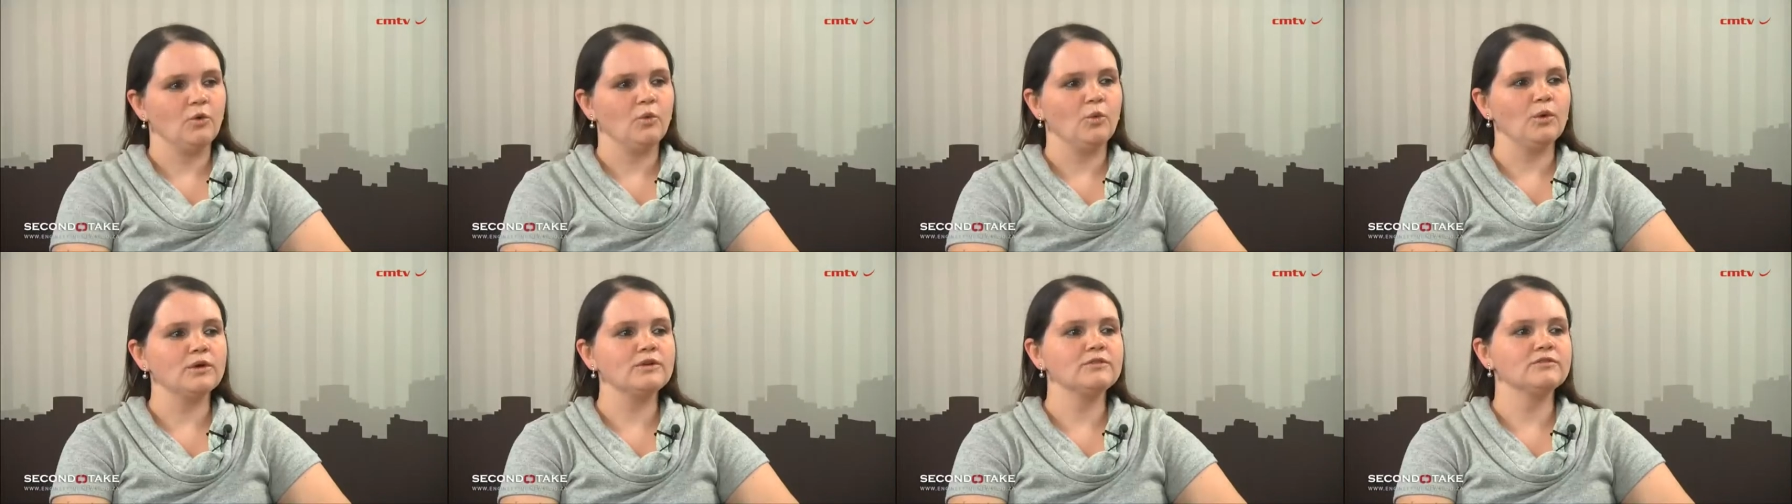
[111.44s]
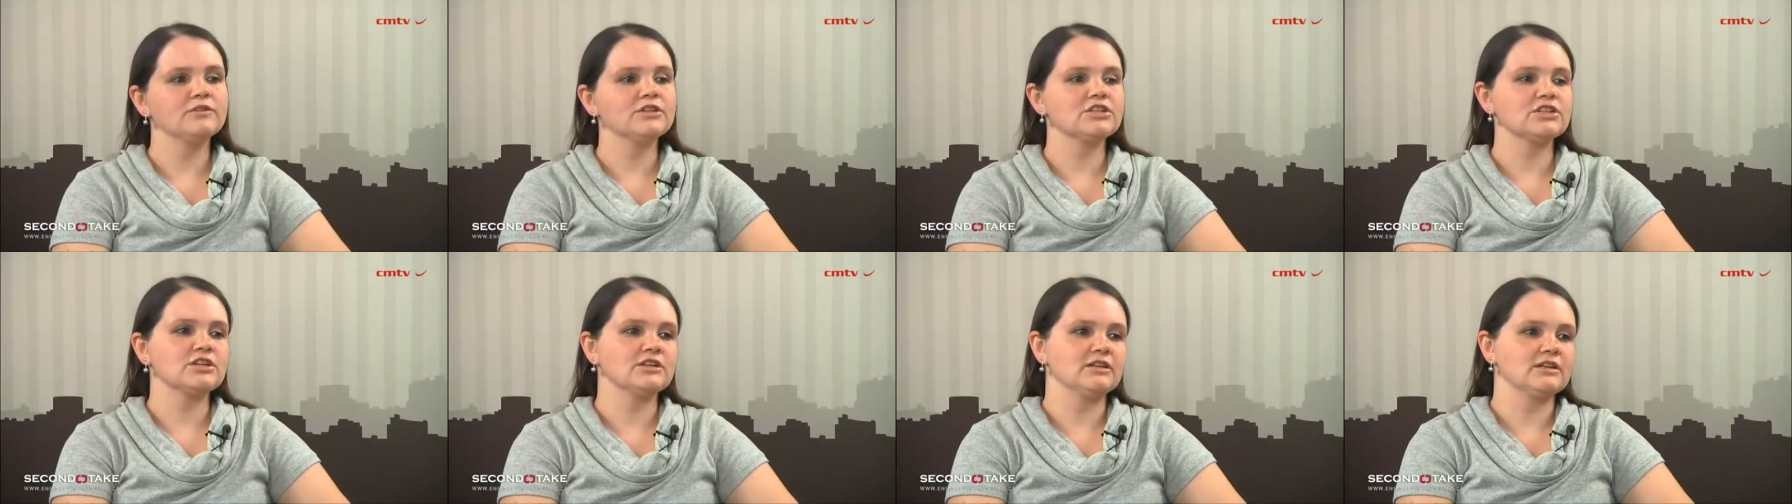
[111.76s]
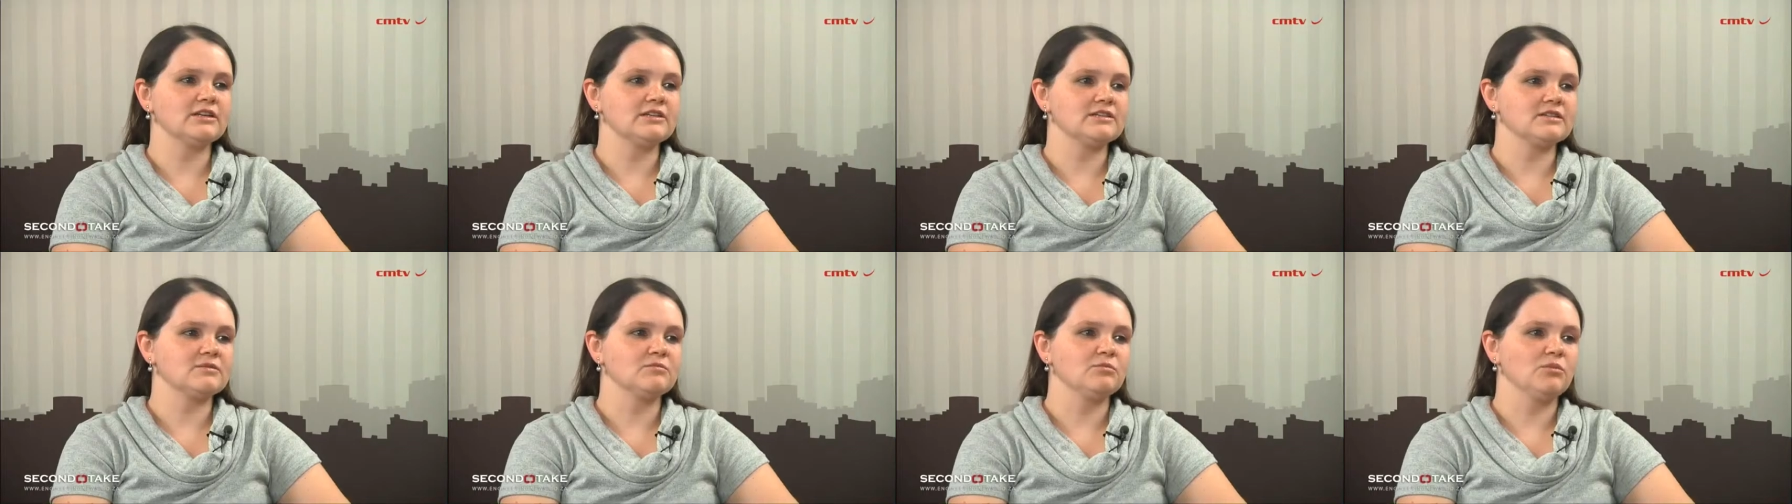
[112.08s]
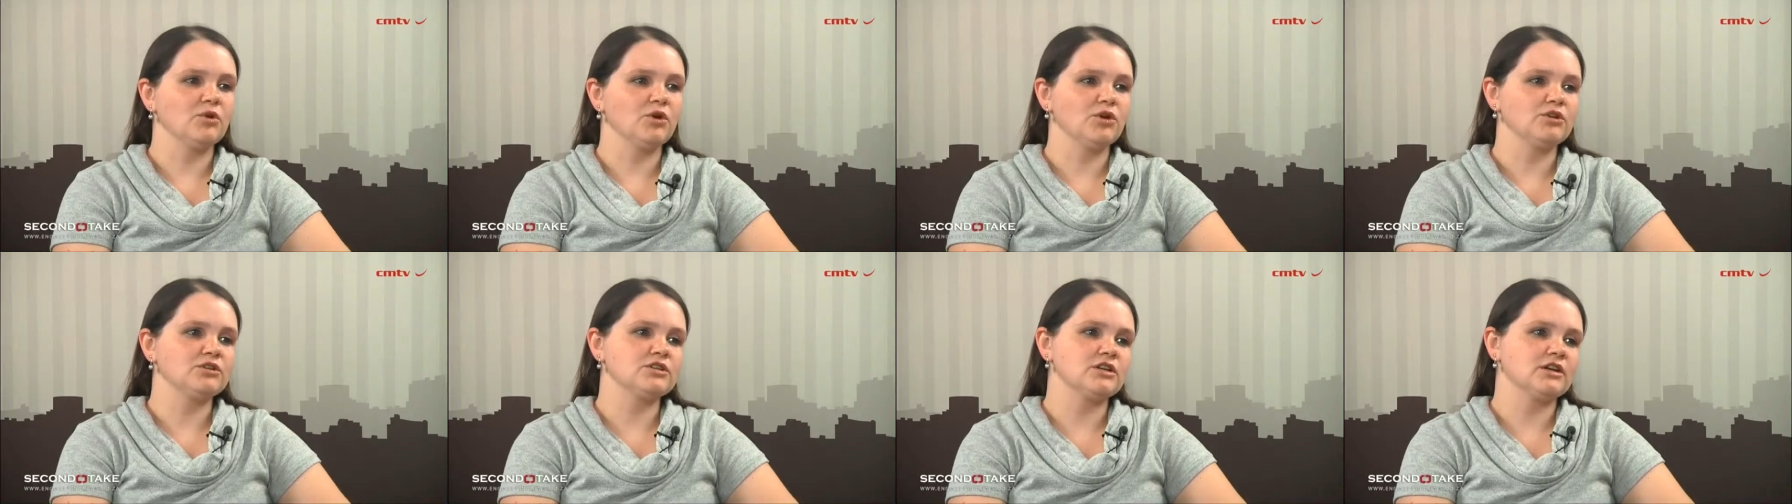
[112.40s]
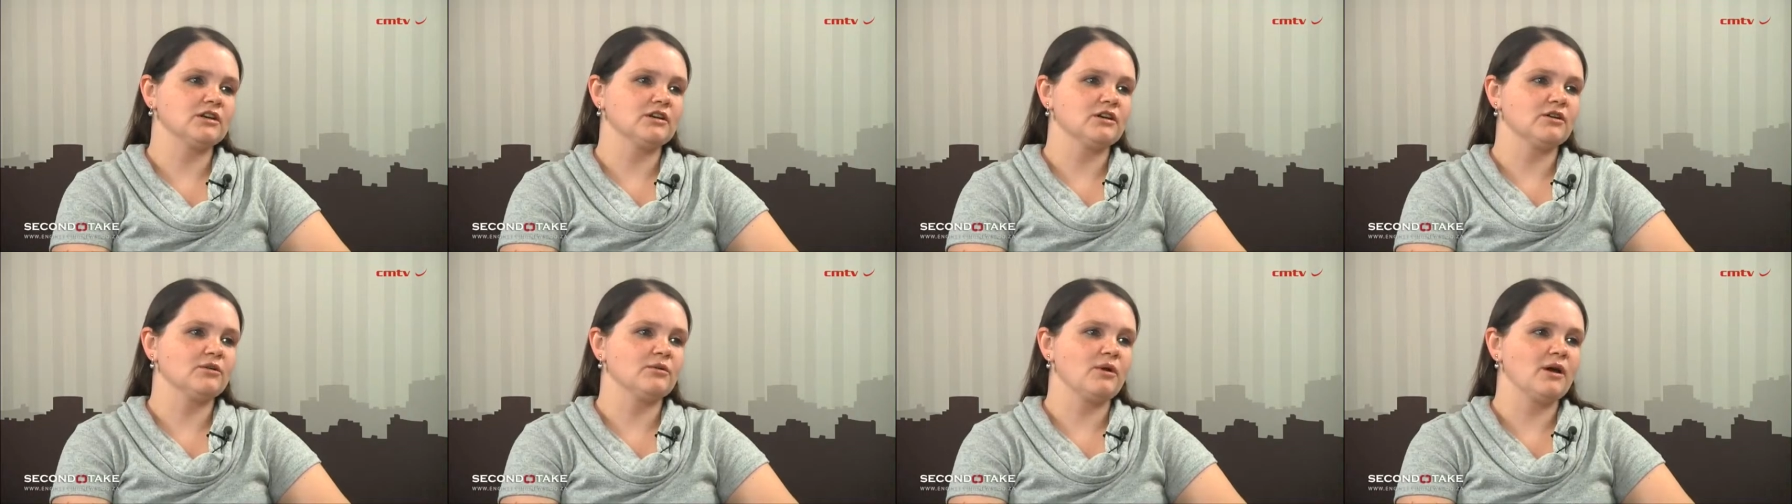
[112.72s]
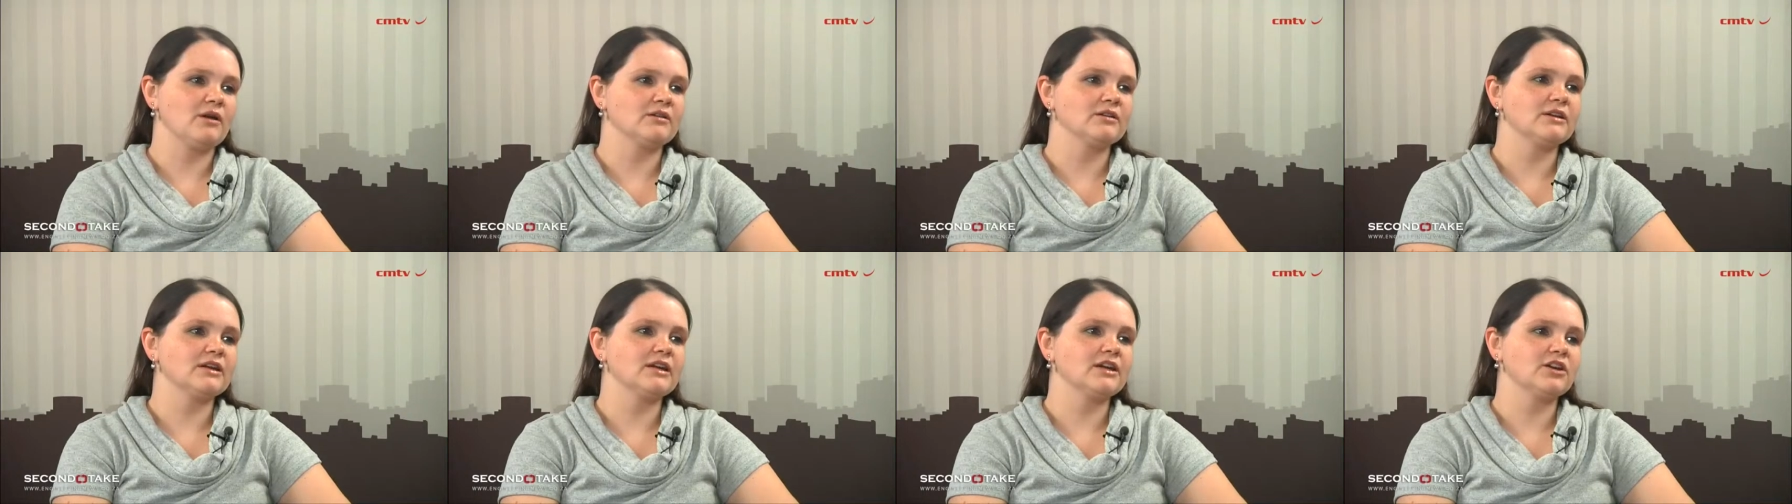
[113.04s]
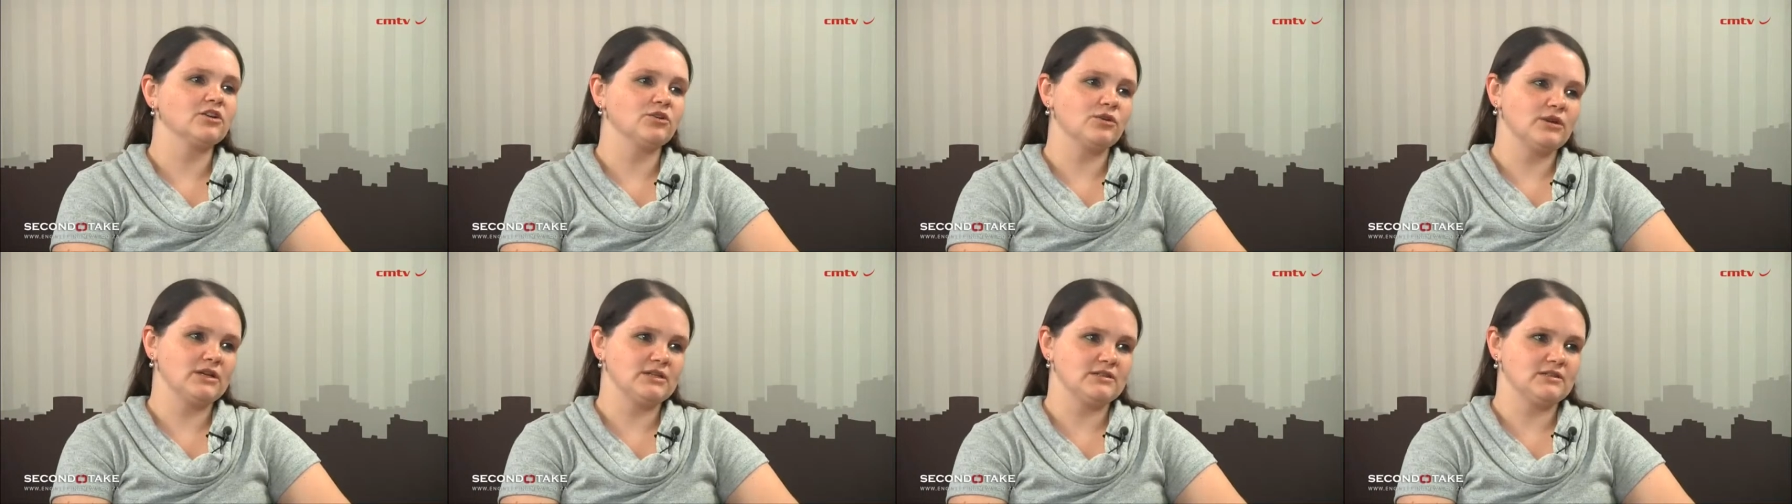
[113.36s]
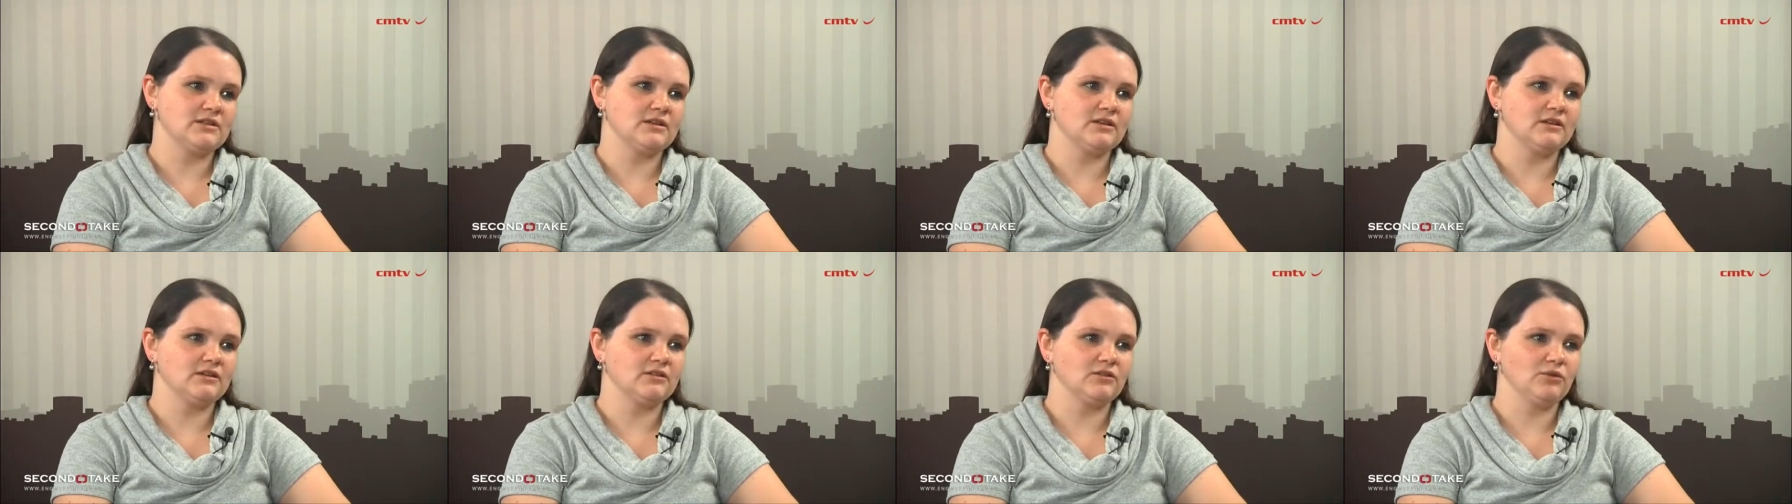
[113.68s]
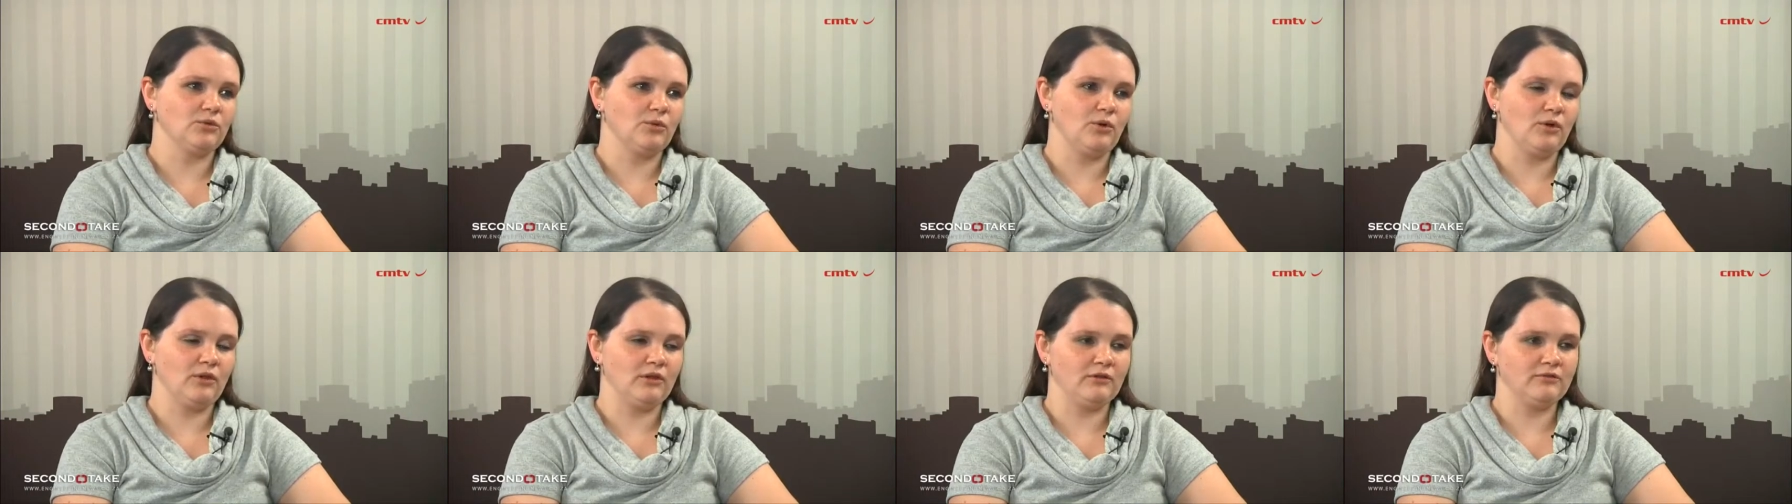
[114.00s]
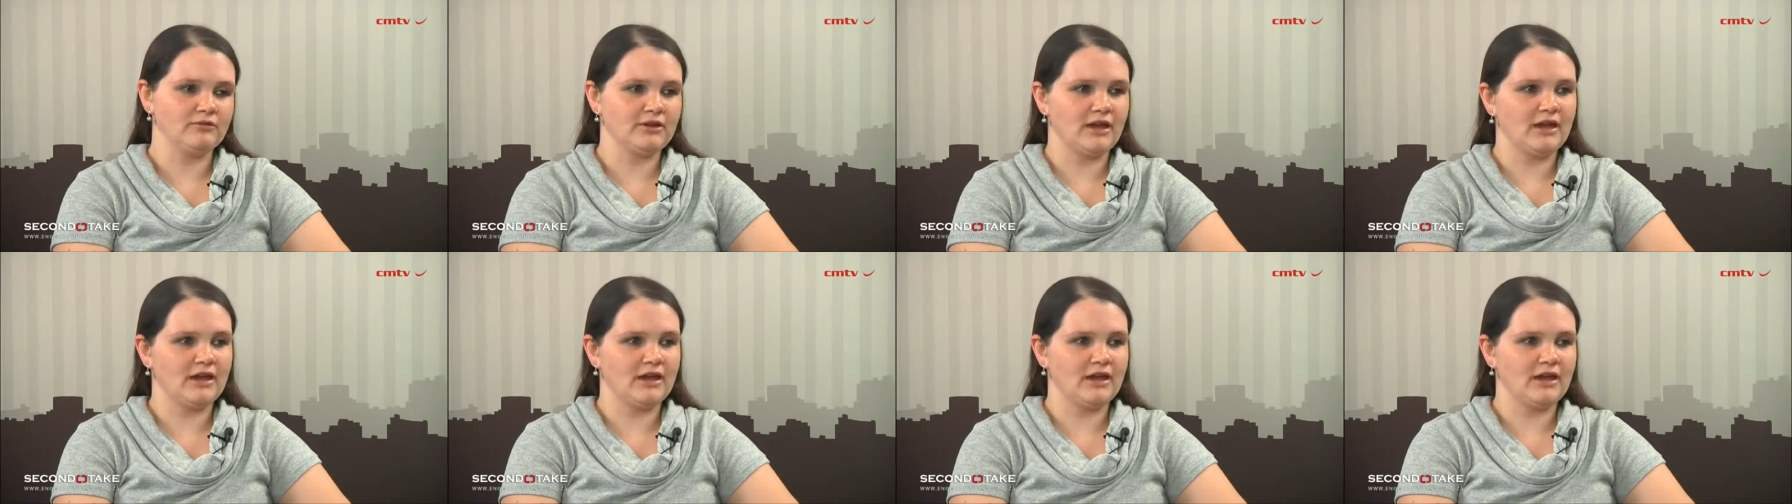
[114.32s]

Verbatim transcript: What vision is emerging around increasing the role of